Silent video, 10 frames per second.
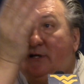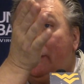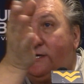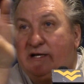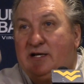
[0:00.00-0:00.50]
you need
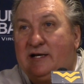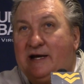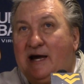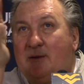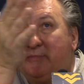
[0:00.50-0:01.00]
to get in the
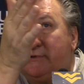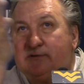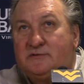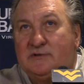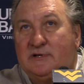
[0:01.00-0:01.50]
gap
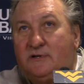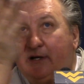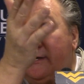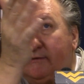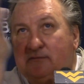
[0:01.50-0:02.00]

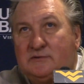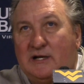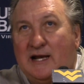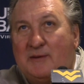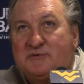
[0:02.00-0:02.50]
and
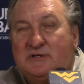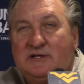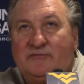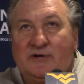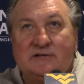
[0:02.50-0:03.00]
collapse the
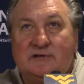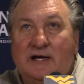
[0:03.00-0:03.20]
defense.